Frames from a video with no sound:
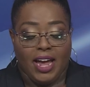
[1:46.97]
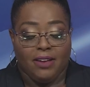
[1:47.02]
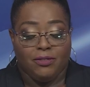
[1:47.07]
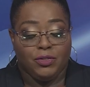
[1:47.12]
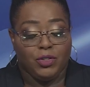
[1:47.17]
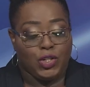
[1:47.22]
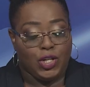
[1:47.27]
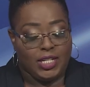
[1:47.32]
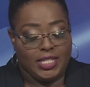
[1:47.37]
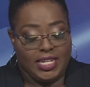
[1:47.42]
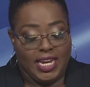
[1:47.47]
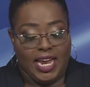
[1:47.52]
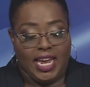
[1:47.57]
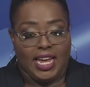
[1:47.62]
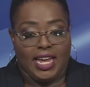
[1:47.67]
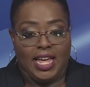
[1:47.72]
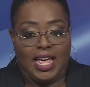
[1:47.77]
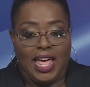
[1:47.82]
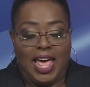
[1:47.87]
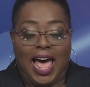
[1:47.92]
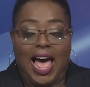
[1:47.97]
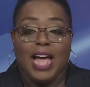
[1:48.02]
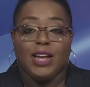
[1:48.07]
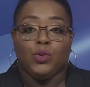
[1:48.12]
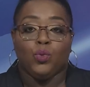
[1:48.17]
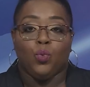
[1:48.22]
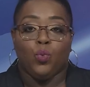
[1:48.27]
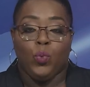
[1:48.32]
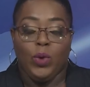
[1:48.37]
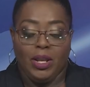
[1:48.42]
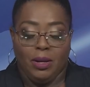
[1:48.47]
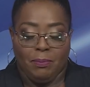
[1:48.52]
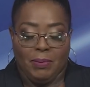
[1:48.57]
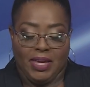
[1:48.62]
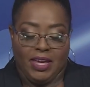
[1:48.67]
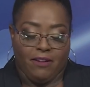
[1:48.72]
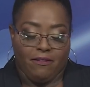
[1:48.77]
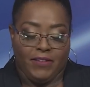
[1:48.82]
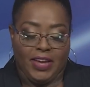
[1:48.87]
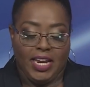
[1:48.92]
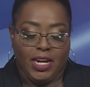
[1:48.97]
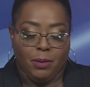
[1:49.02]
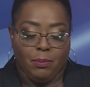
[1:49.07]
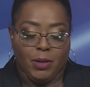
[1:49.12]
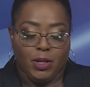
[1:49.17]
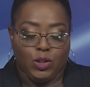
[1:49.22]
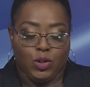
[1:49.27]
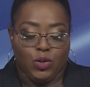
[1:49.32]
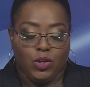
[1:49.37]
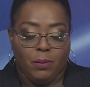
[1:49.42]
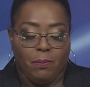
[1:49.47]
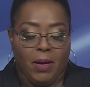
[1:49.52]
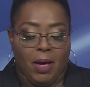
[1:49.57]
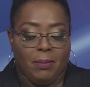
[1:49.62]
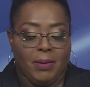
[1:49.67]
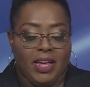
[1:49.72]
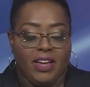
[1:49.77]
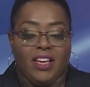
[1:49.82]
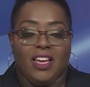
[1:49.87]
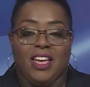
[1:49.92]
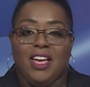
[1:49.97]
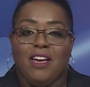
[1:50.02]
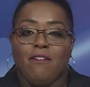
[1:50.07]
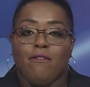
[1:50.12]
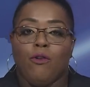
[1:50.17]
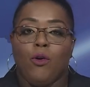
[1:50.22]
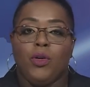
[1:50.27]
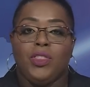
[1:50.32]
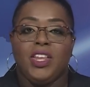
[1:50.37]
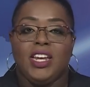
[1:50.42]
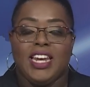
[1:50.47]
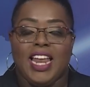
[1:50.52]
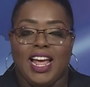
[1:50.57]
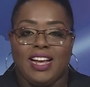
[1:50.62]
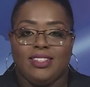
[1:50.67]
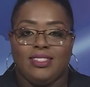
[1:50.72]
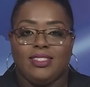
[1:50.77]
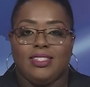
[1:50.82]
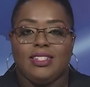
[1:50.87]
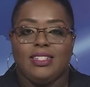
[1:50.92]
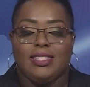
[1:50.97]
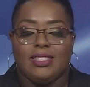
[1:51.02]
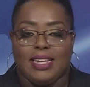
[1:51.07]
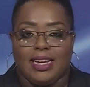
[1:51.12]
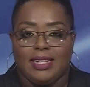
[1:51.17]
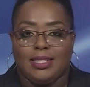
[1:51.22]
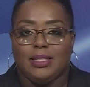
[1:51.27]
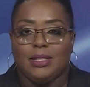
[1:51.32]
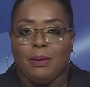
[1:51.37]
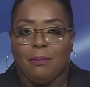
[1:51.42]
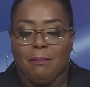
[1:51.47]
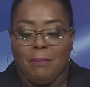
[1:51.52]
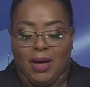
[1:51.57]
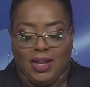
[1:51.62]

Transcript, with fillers: live today and will be available to the public for the next 6